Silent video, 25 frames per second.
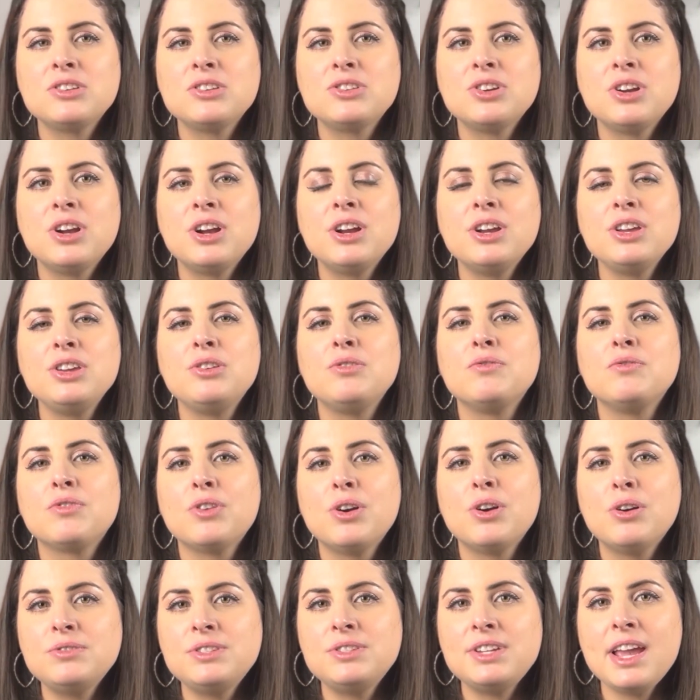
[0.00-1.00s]
sure you
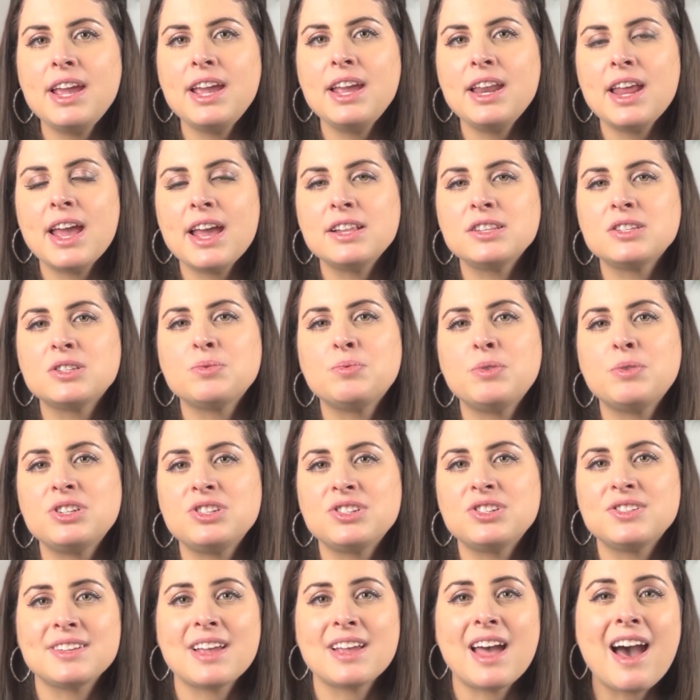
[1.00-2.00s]
rotate and switch
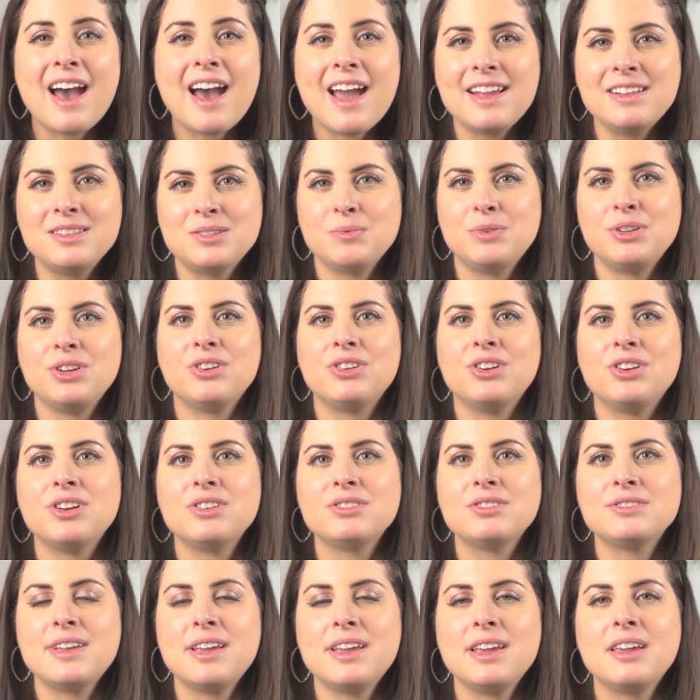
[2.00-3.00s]
sides when you're
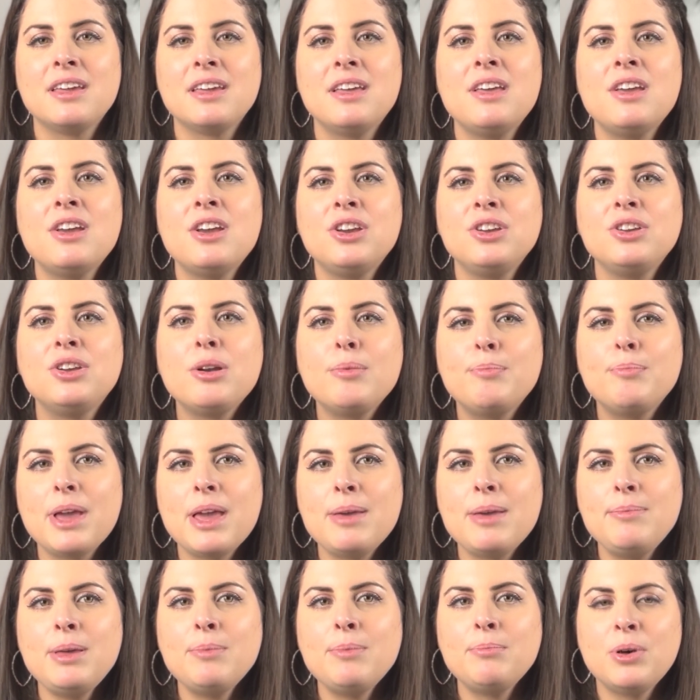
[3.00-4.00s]
nursing. Your
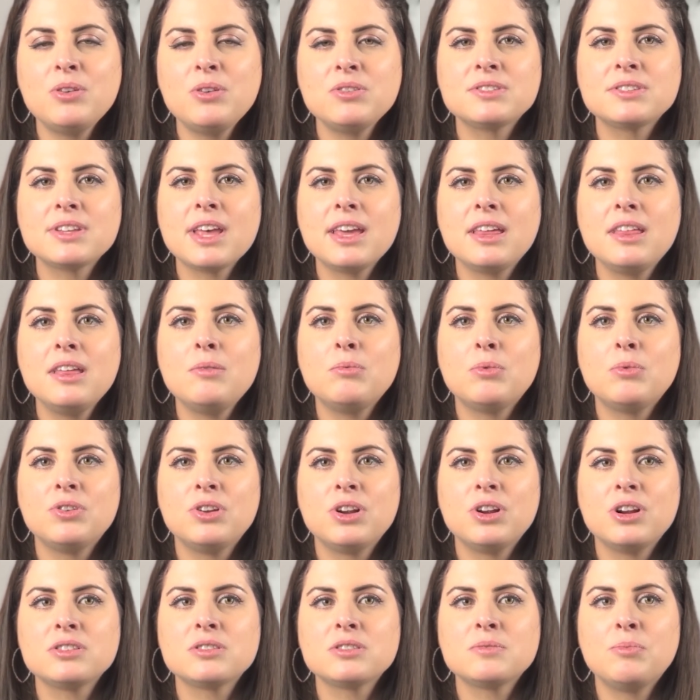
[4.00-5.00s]
baby most likely will
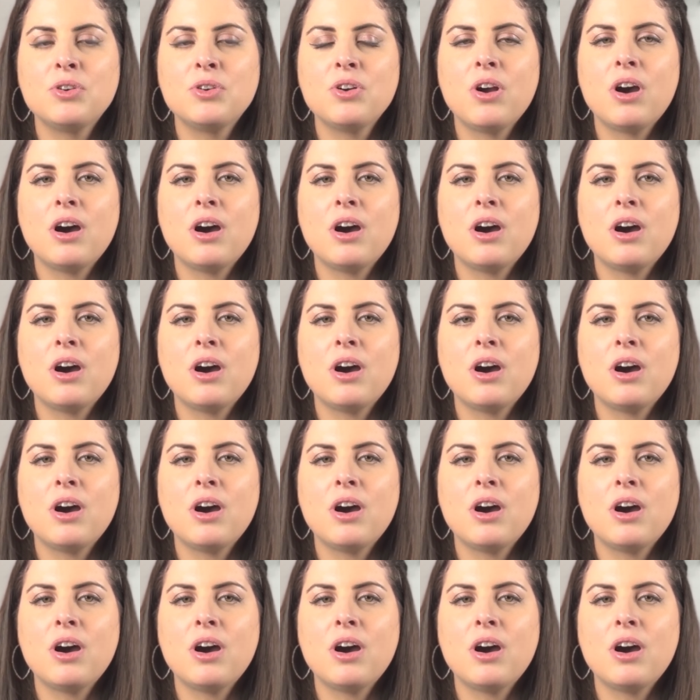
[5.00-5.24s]
nurse more